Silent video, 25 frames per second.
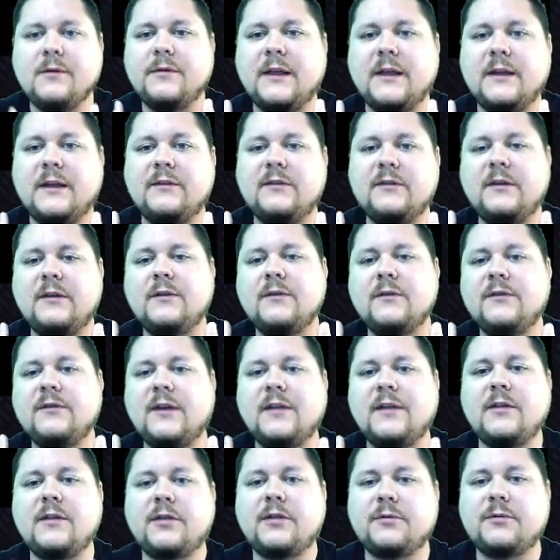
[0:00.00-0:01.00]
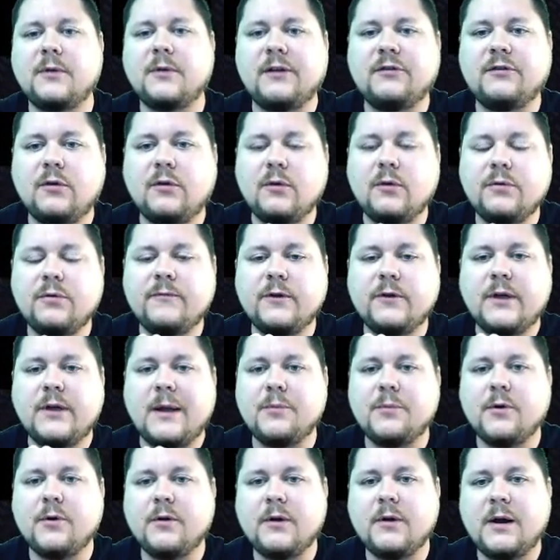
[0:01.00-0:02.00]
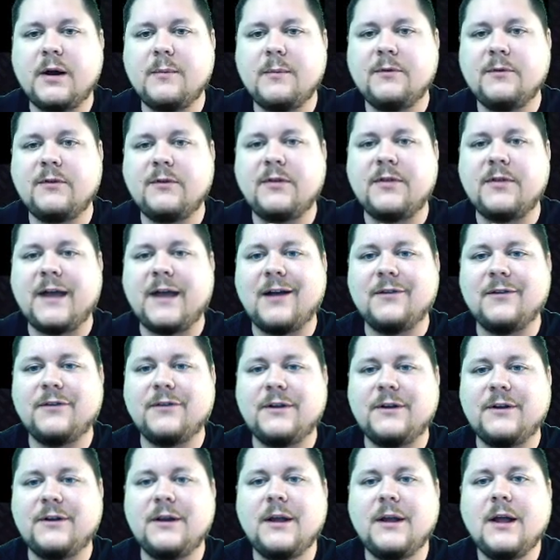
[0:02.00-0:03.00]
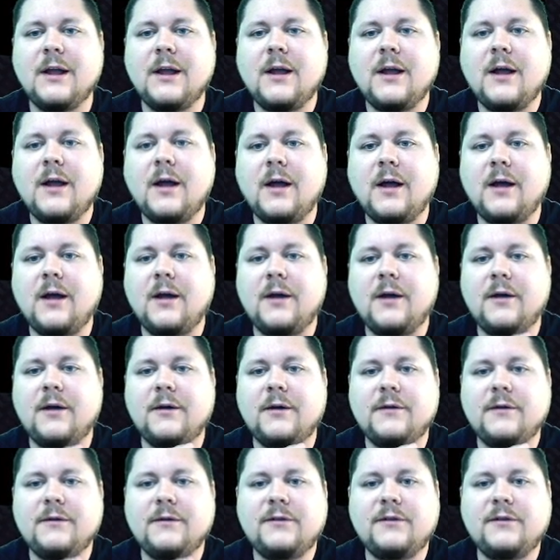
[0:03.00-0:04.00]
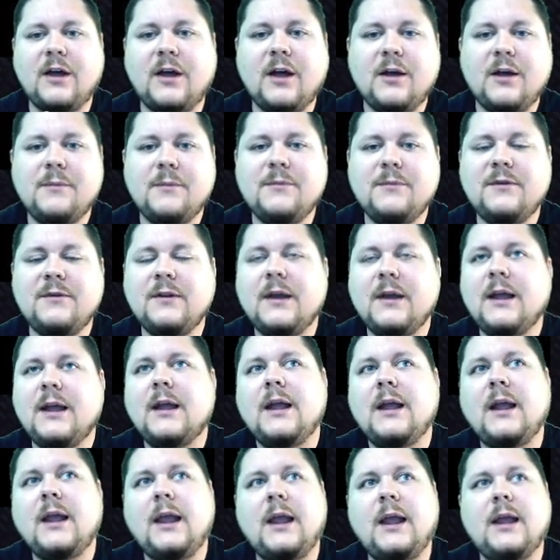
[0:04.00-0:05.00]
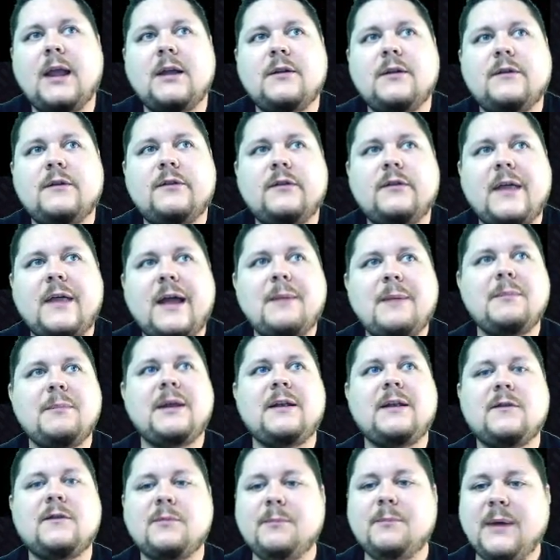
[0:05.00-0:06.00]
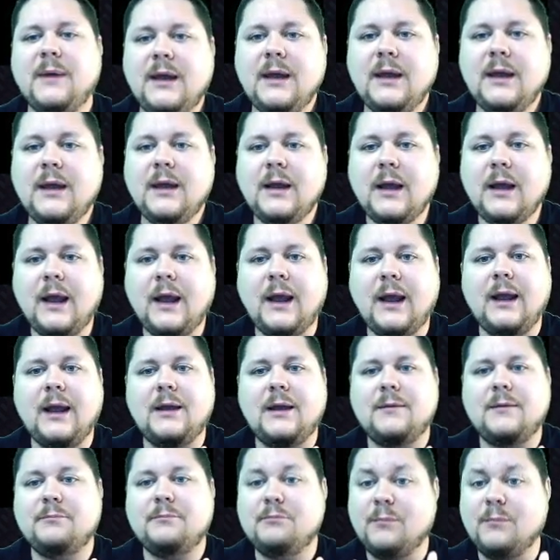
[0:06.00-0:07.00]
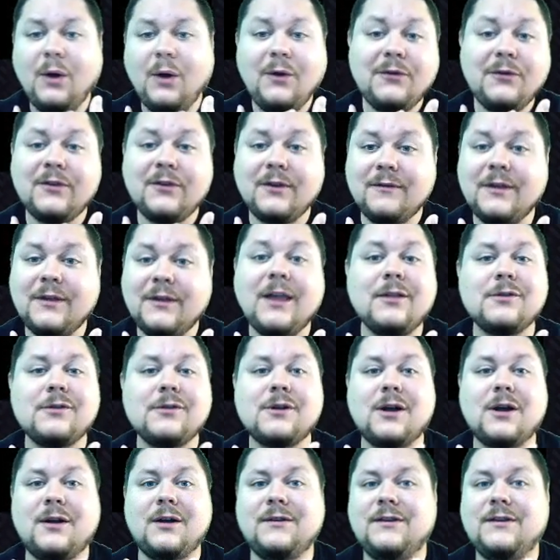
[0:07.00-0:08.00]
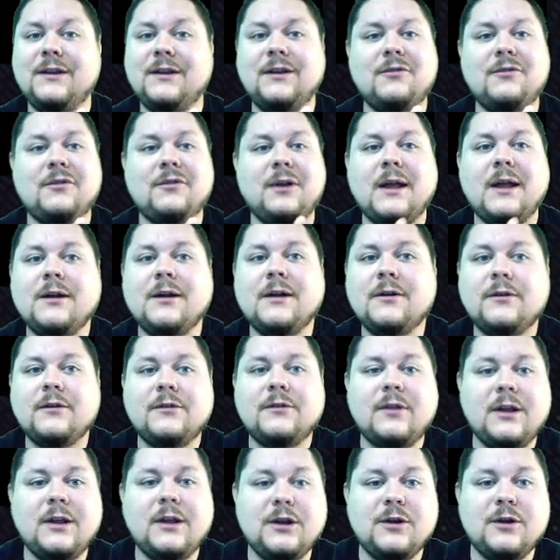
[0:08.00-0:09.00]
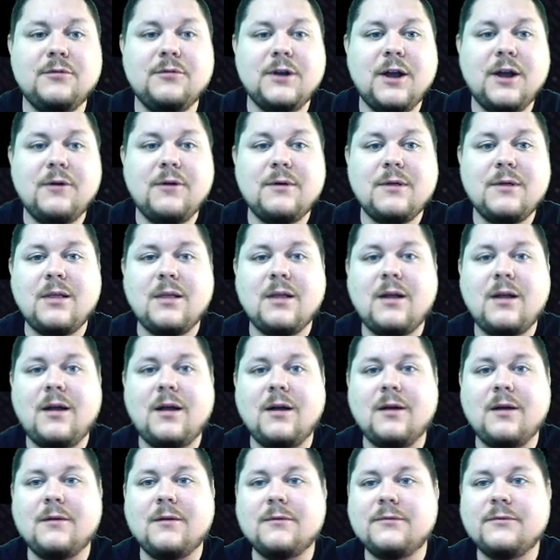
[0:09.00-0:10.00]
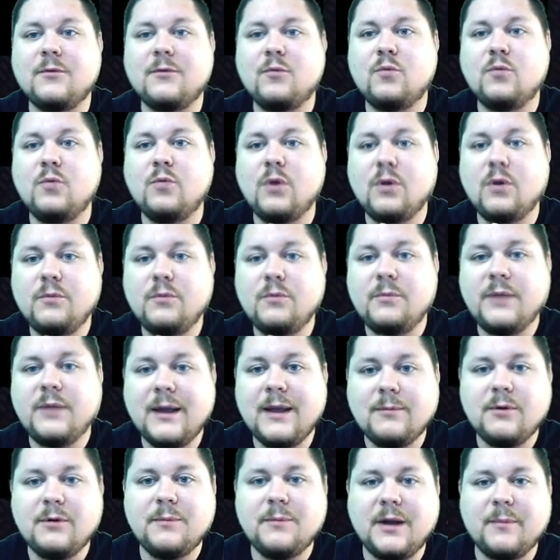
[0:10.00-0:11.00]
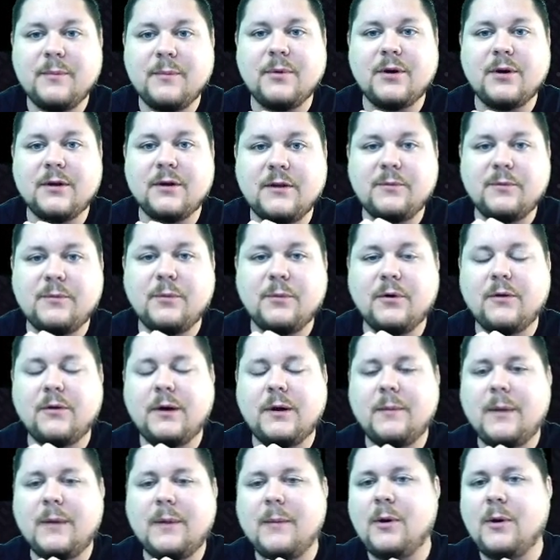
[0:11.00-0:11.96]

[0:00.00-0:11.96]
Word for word: They still say the threshold for that program is 1,000 subs, and so that means me and most of the other content creators that you know and love won't be able to be a part of this program.